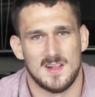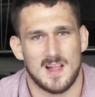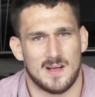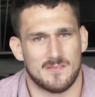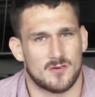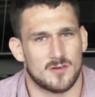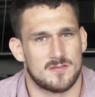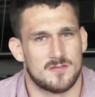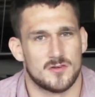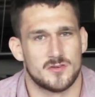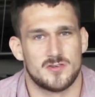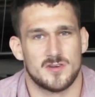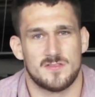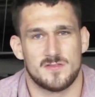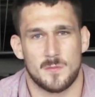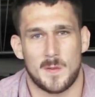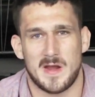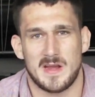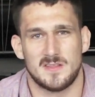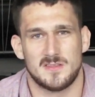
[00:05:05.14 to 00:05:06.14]
I've got such a
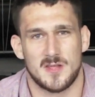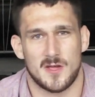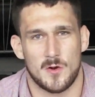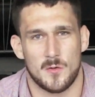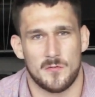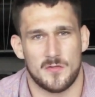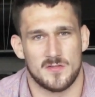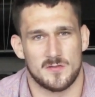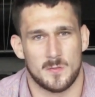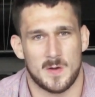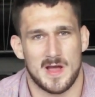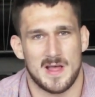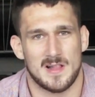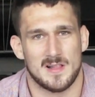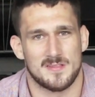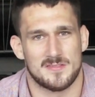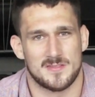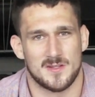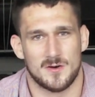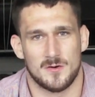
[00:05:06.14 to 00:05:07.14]
sweet tooth as
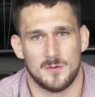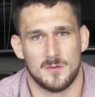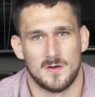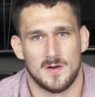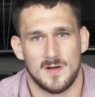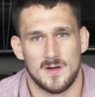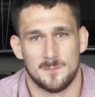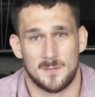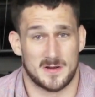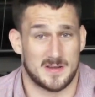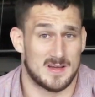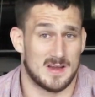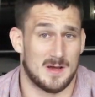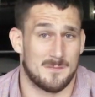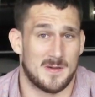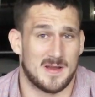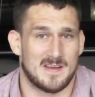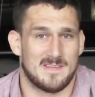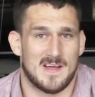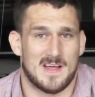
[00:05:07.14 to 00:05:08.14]
well, so, but
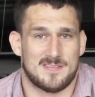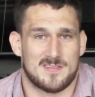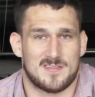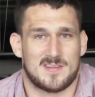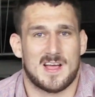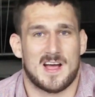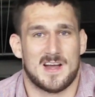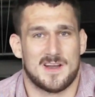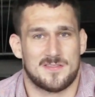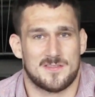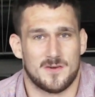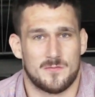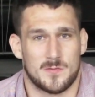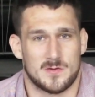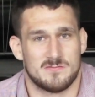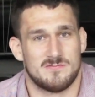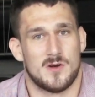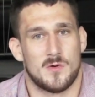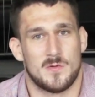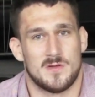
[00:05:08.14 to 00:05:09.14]
I mean, that's the kind of stuff
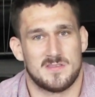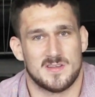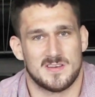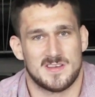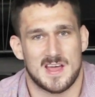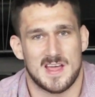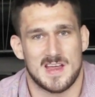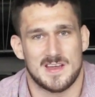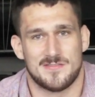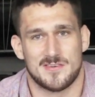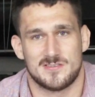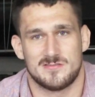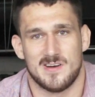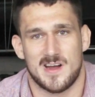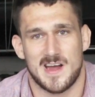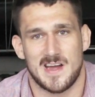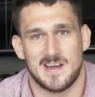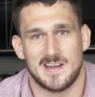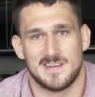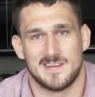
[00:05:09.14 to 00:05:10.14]
which ruins your day for
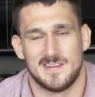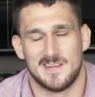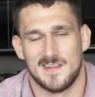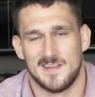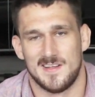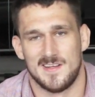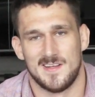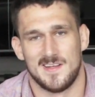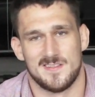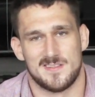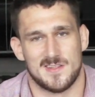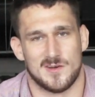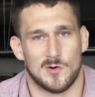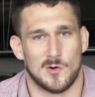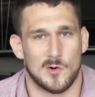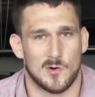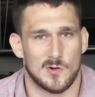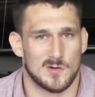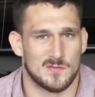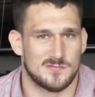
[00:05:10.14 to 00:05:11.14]
training. So
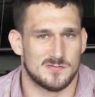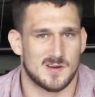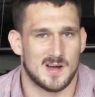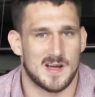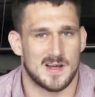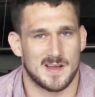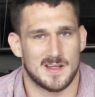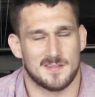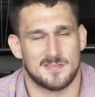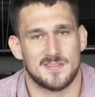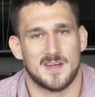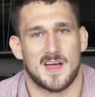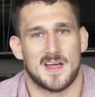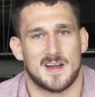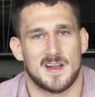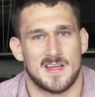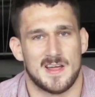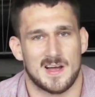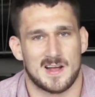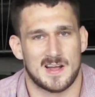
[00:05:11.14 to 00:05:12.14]
all Friday,
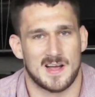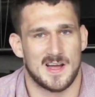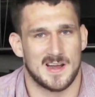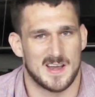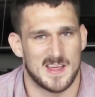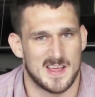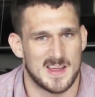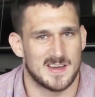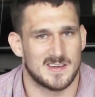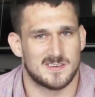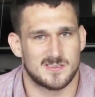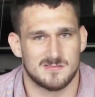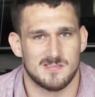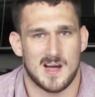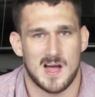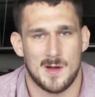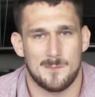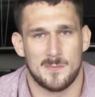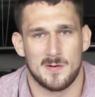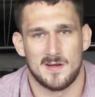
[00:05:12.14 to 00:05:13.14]
Saturday I kind of eat
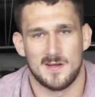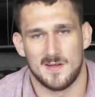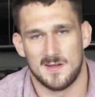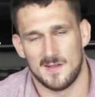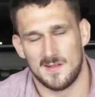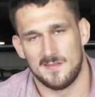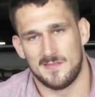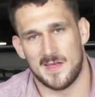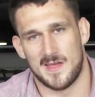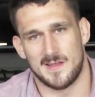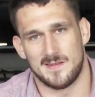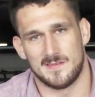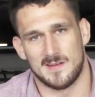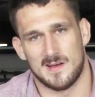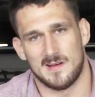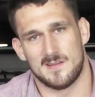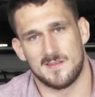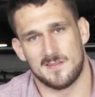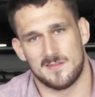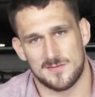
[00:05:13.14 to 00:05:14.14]
crap. Then
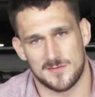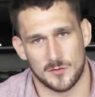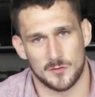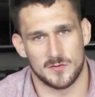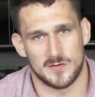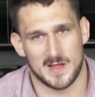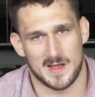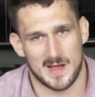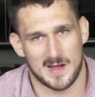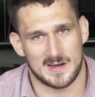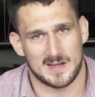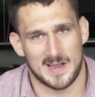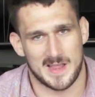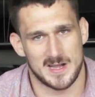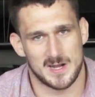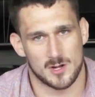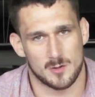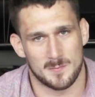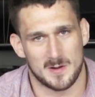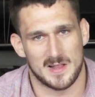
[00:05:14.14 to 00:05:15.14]
Sunday I
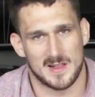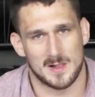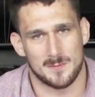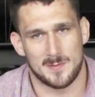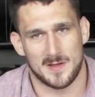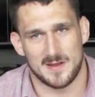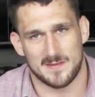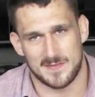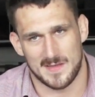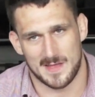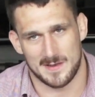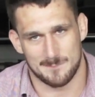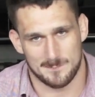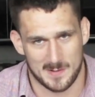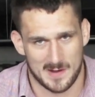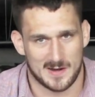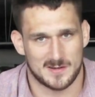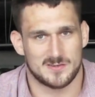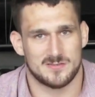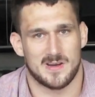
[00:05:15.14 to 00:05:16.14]
clean it up a little bit, then
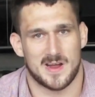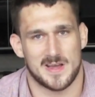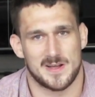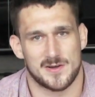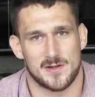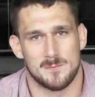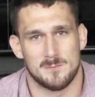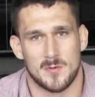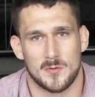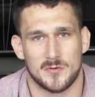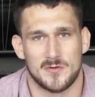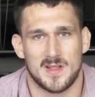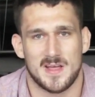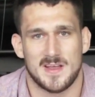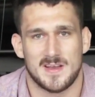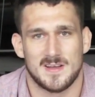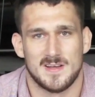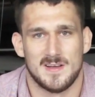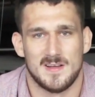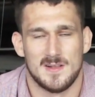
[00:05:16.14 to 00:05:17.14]
back training on
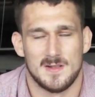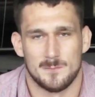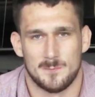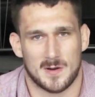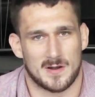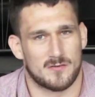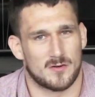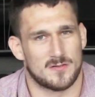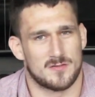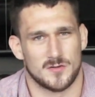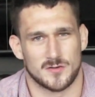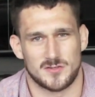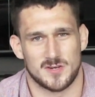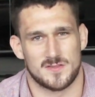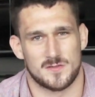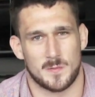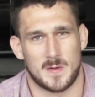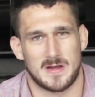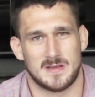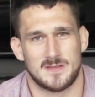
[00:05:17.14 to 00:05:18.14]
Monday. But I've got such a
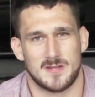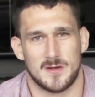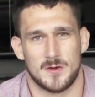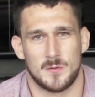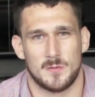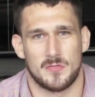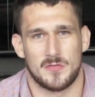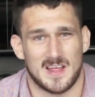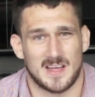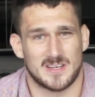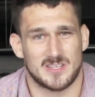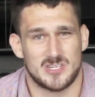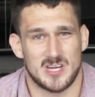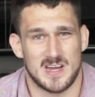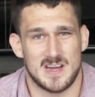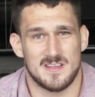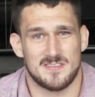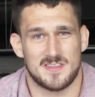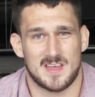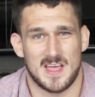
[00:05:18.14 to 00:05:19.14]
sweet tooth, like
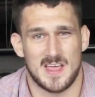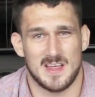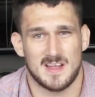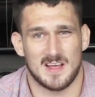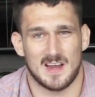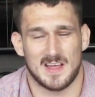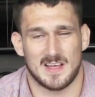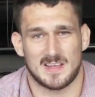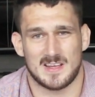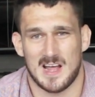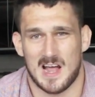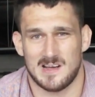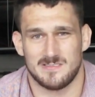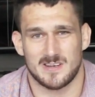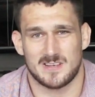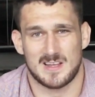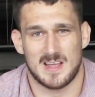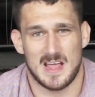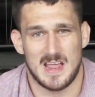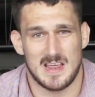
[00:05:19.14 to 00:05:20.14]
cheesecake, I like
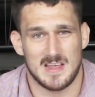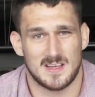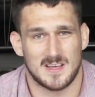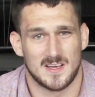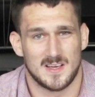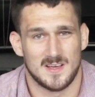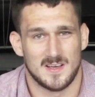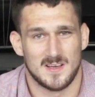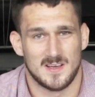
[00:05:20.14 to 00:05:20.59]
carrot cake,